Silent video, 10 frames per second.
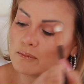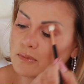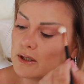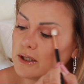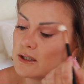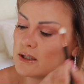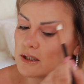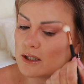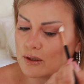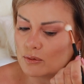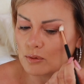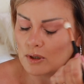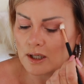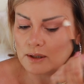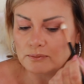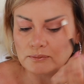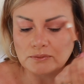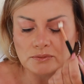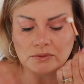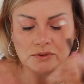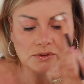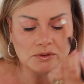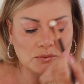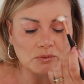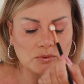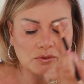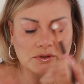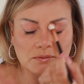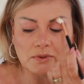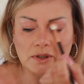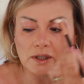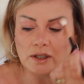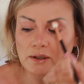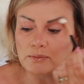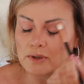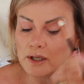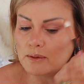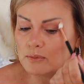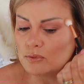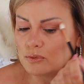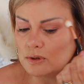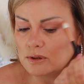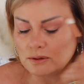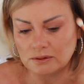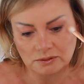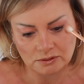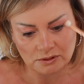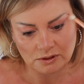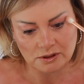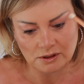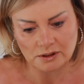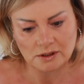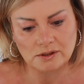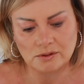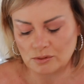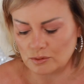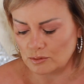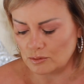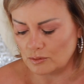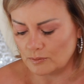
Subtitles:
blending that all up towards my eyebrow more, just to